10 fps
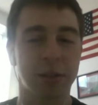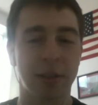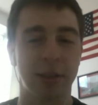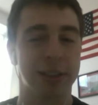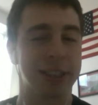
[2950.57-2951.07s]

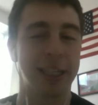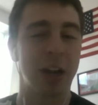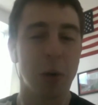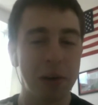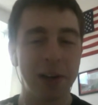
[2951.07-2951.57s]

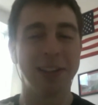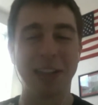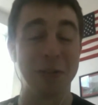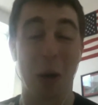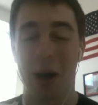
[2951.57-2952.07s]
Latino,
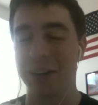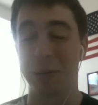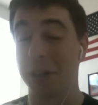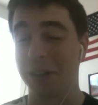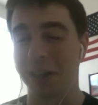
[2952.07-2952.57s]
even though I didn't
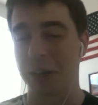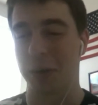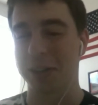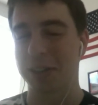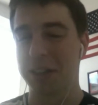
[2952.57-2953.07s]
really think he
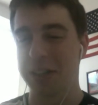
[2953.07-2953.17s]
was.